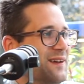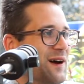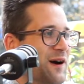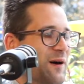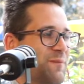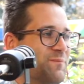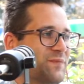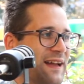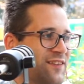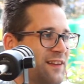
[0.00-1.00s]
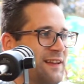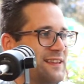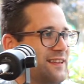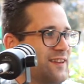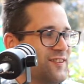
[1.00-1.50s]
and something like
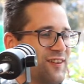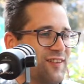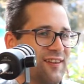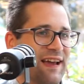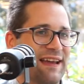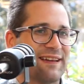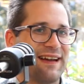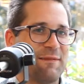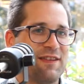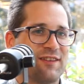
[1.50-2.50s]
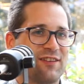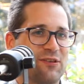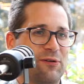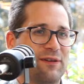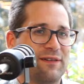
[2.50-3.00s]
this is this is
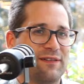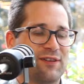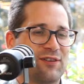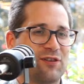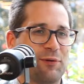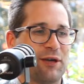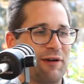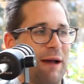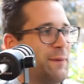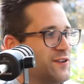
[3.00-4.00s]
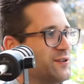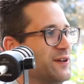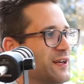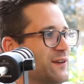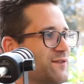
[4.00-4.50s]
a really great
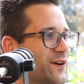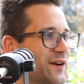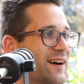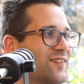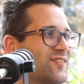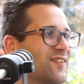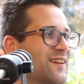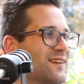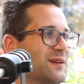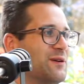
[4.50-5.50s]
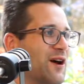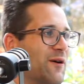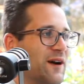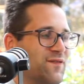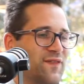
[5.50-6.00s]
opportunity for us.
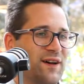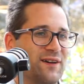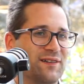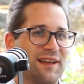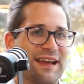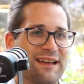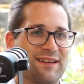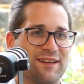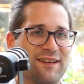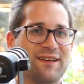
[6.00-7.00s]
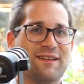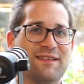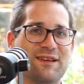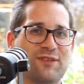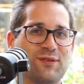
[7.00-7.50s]
I felt like
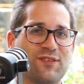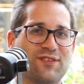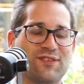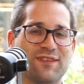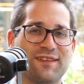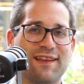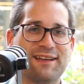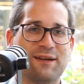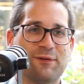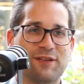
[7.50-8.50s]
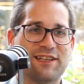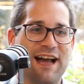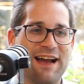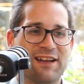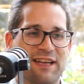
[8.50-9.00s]
this was a really
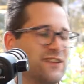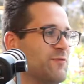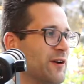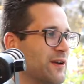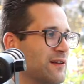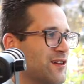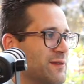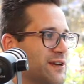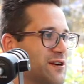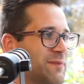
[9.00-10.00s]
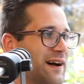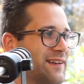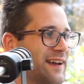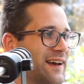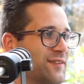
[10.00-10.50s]
kind thing to want to include me in your
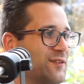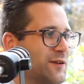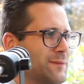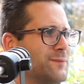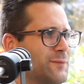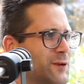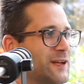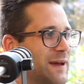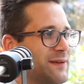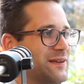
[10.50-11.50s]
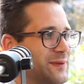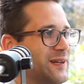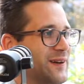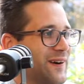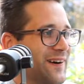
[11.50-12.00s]
podcast. So I'm really happy to be
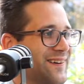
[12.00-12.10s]
here.